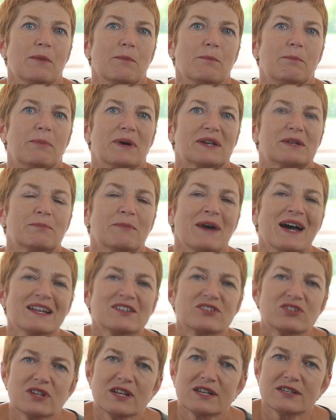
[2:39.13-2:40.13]
but
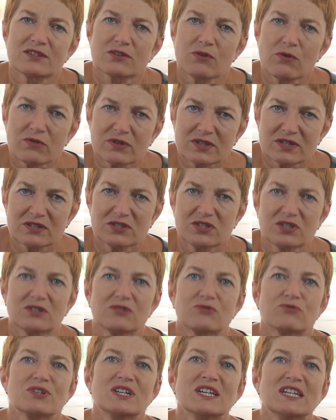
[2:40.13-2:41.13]
much less
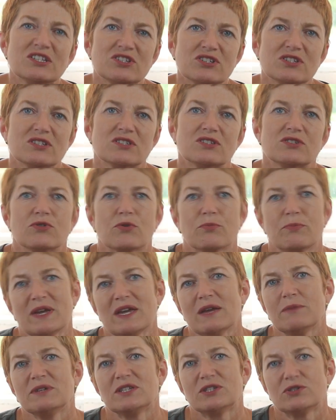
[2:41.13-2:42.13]
oxygen reaches your
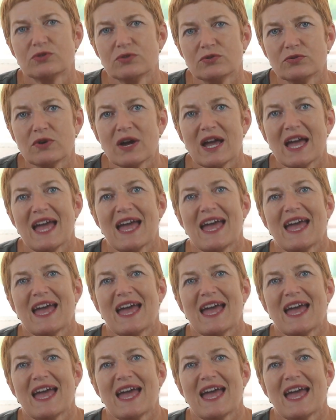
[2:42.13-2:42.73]
baby too,